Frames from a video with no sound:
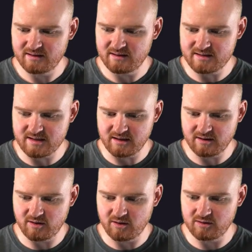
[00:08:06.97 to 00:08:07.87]
Let's see,
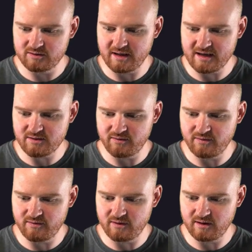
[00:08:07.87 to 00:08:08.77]
curl dash,
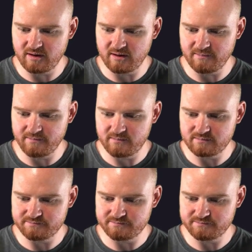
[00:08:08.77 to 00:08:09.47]
um,